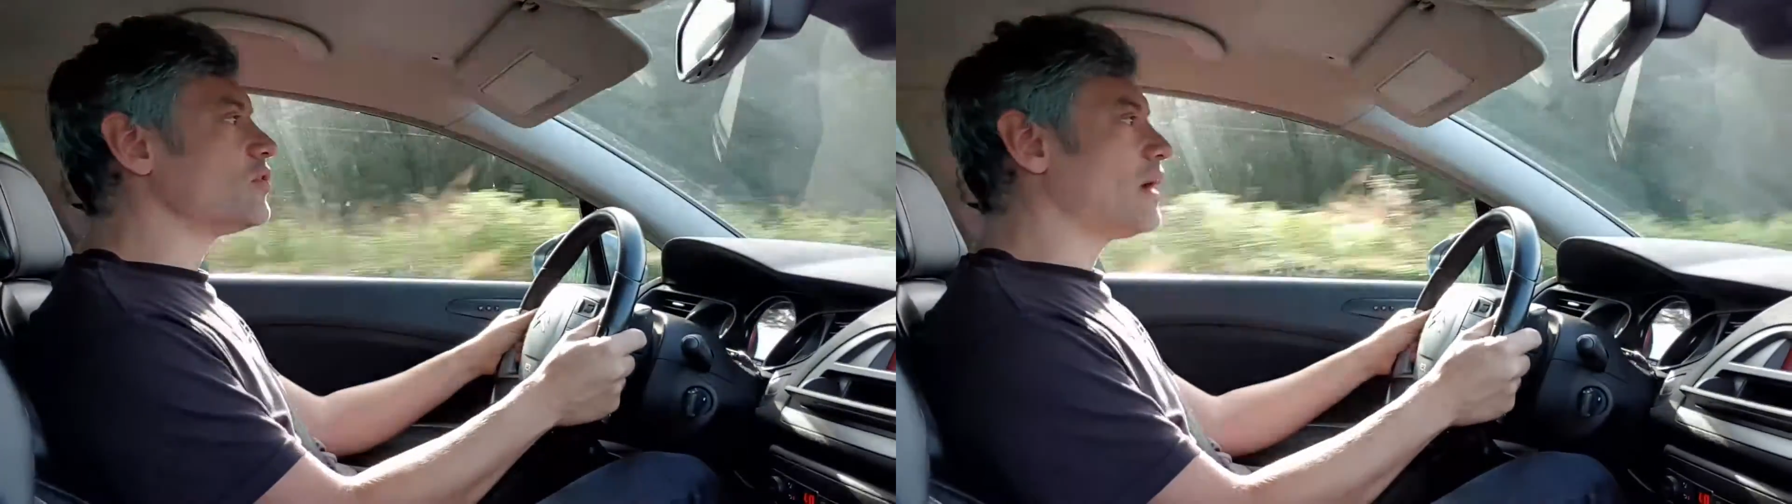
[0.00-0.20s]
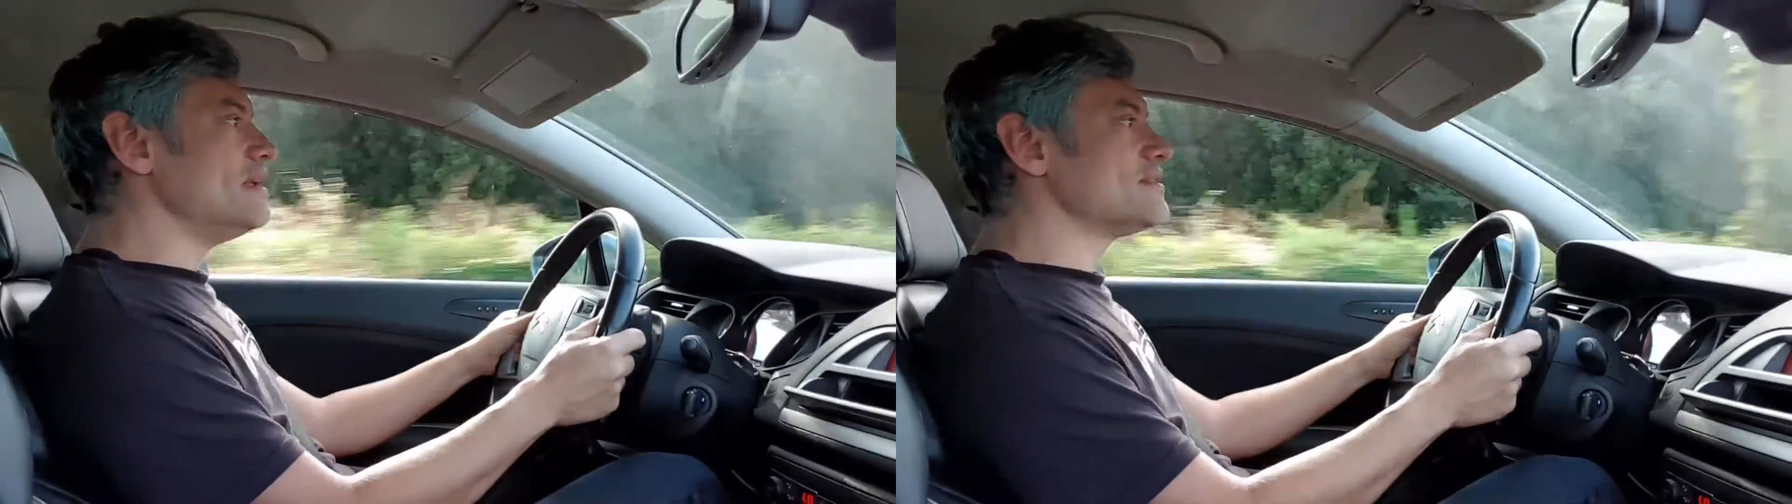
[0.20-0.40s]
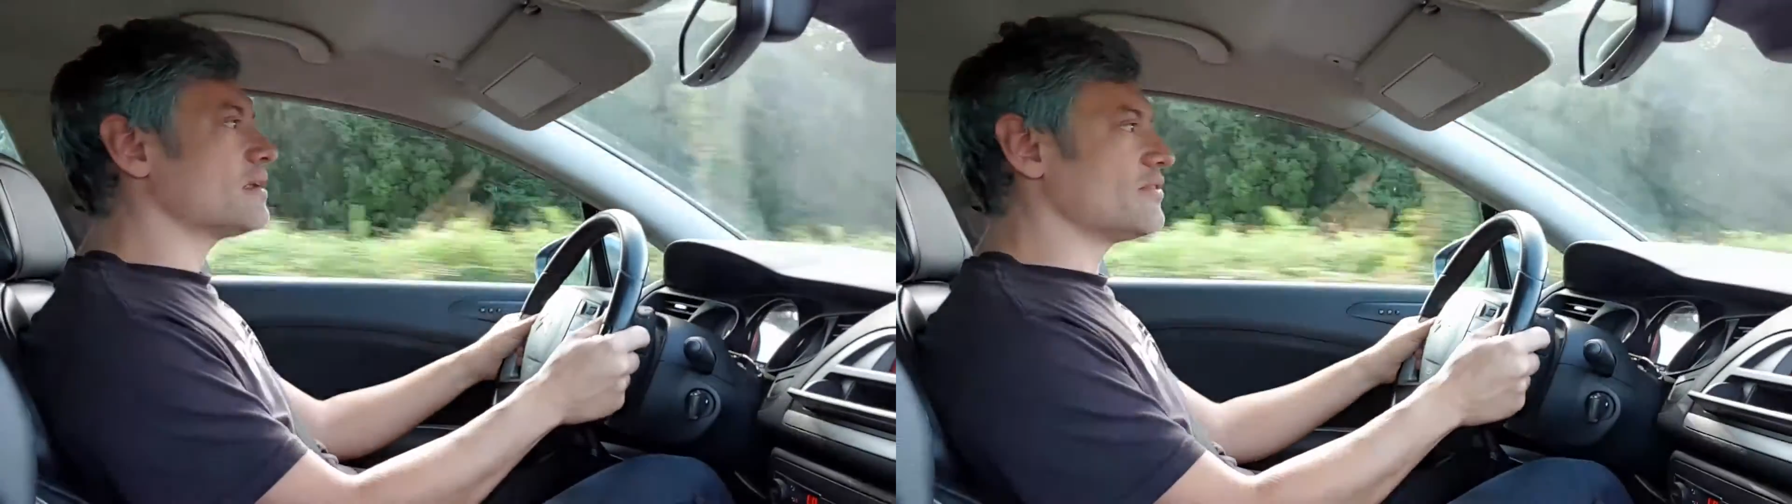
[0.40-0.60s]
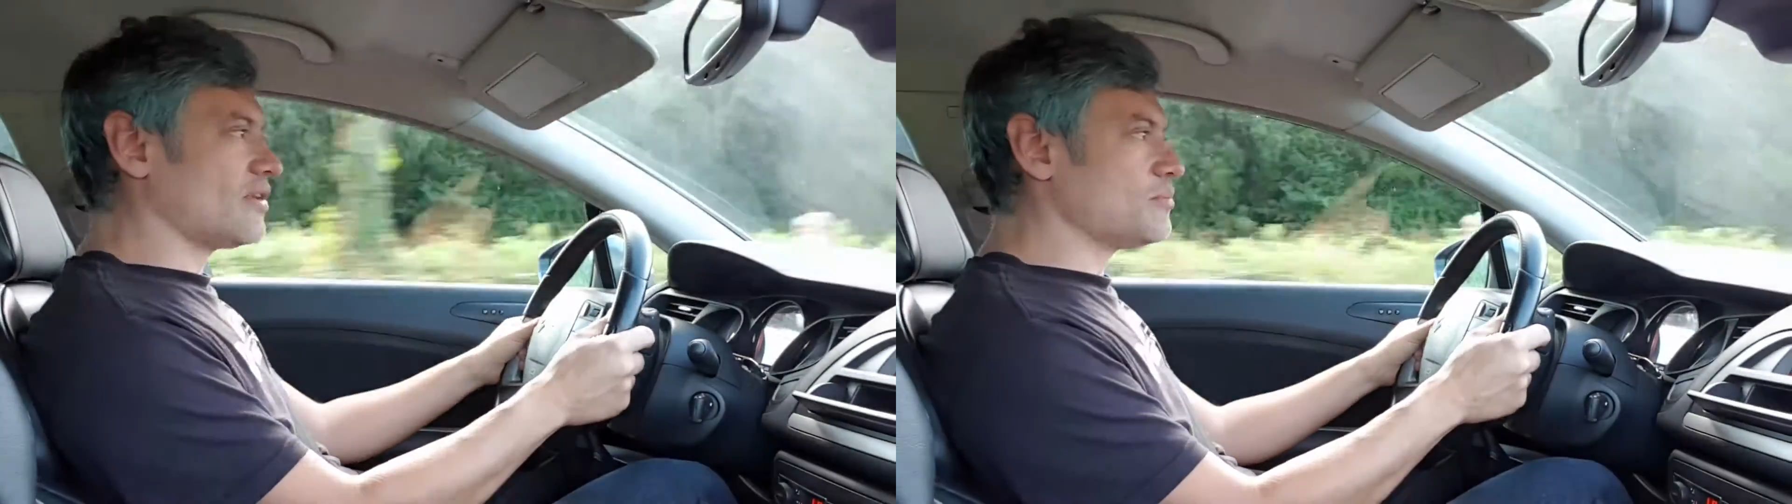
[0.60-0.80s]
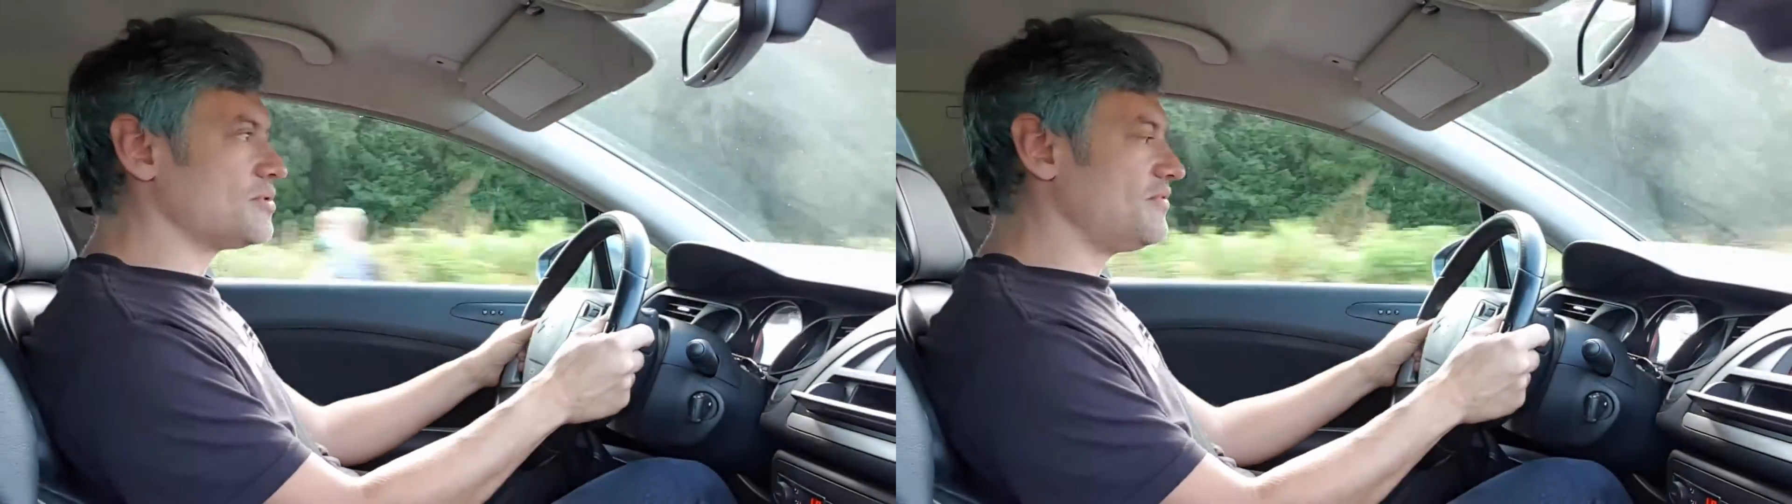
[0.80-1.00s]
great
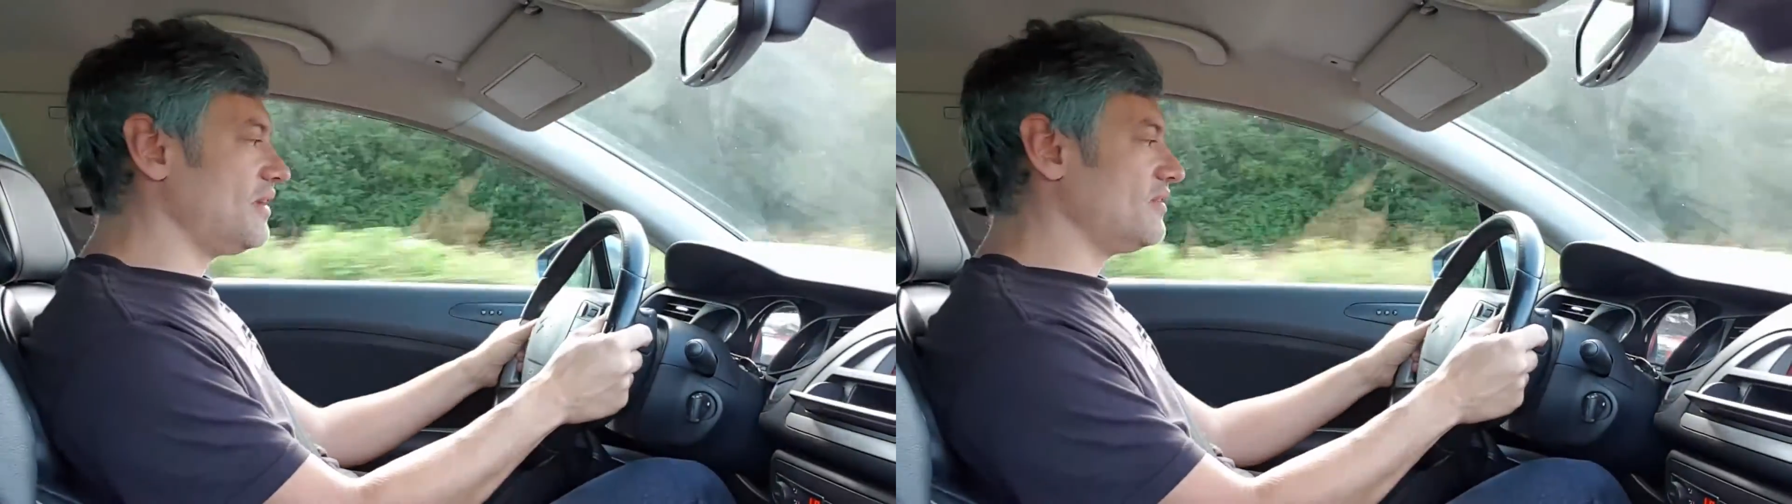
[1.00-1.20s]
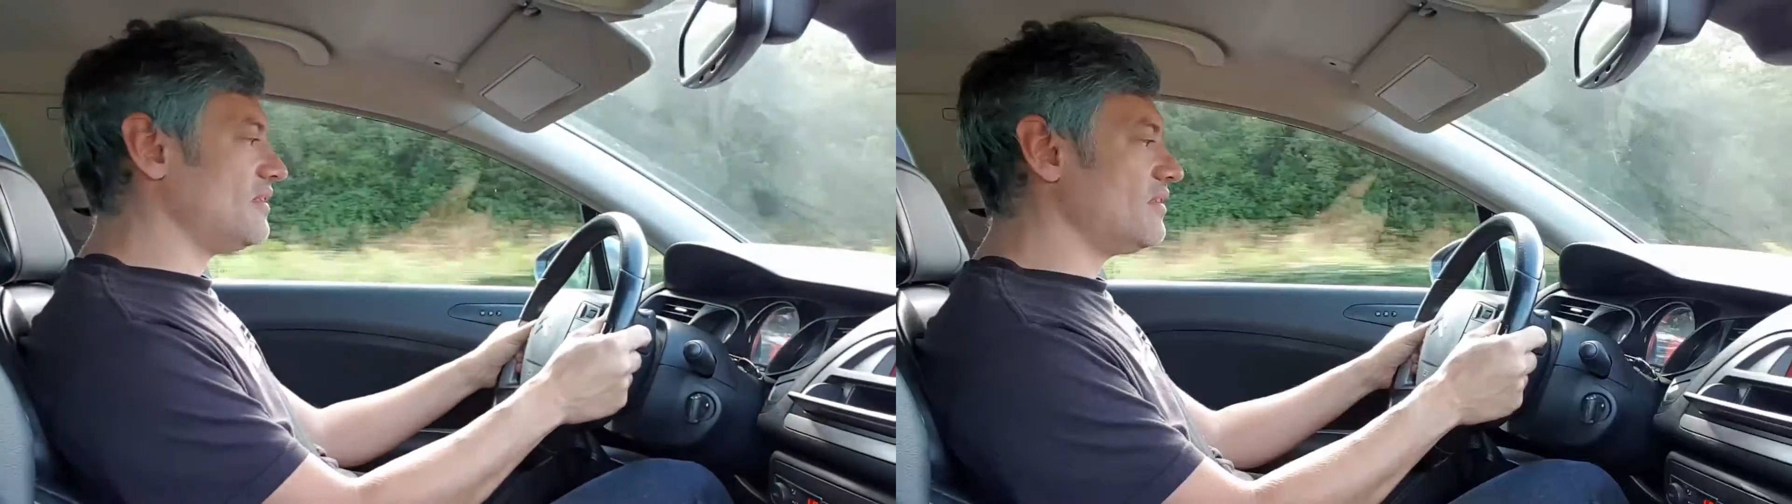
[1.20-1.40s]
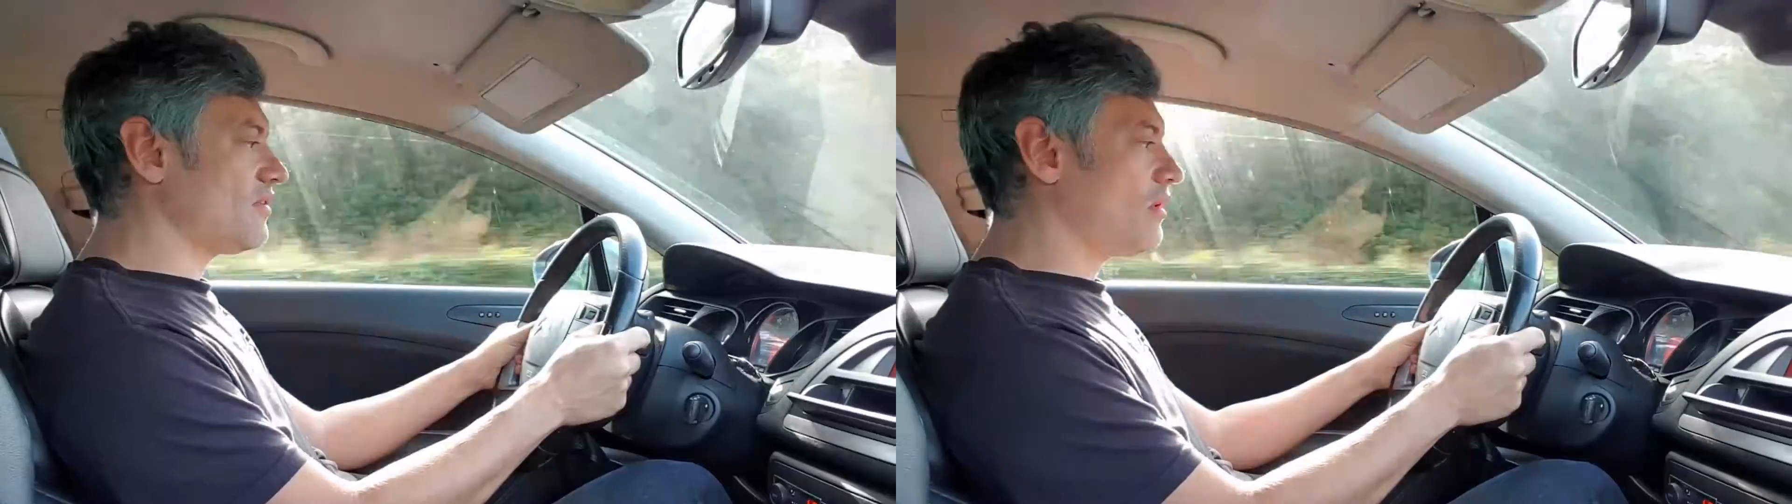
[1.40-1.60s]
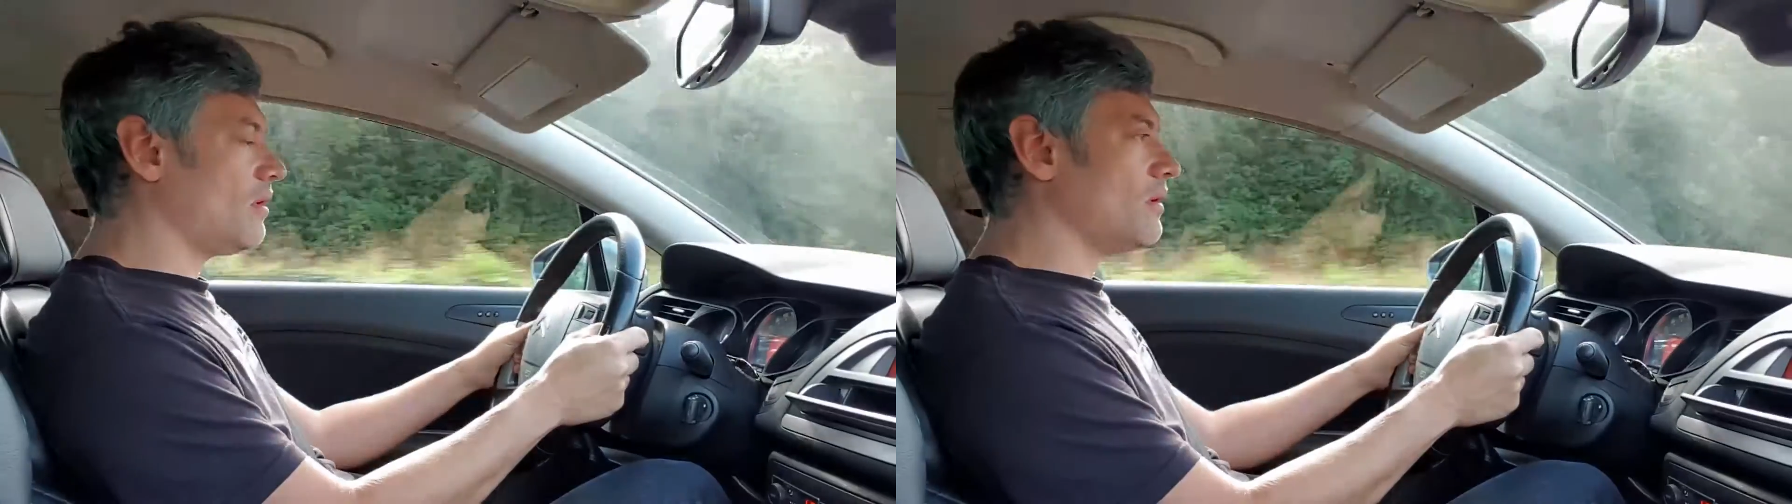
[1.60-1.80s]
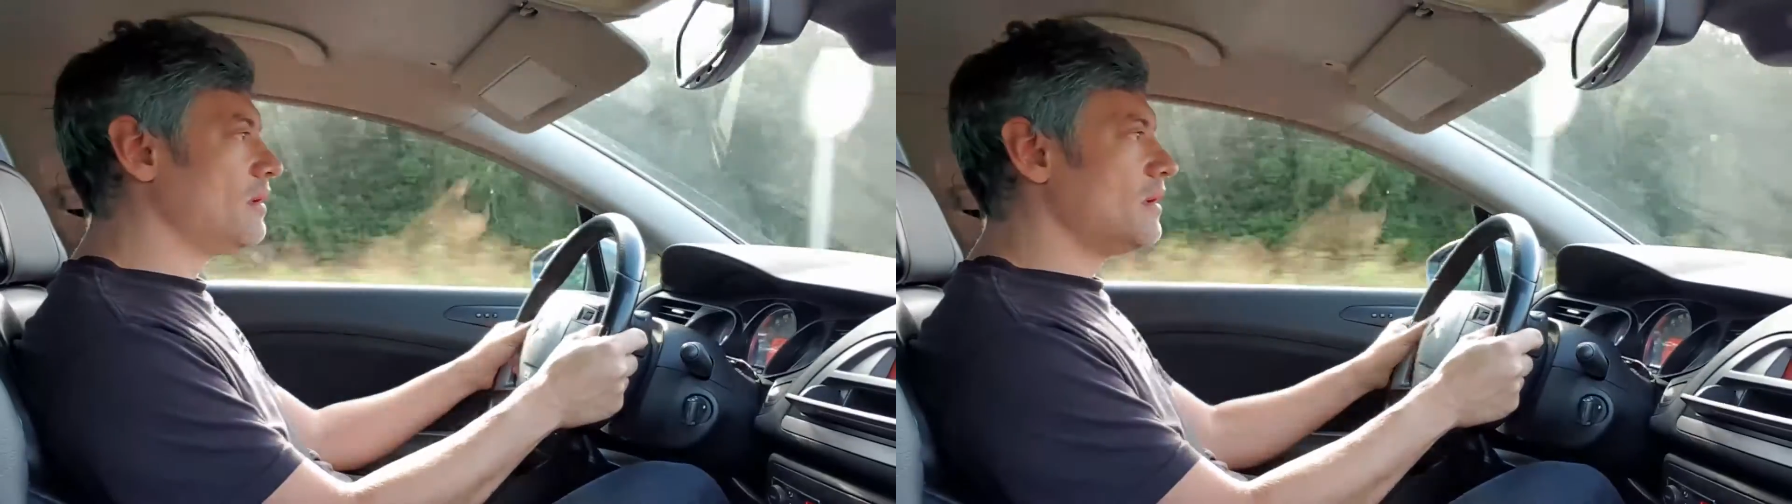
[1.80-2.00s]
consumption figures in this car.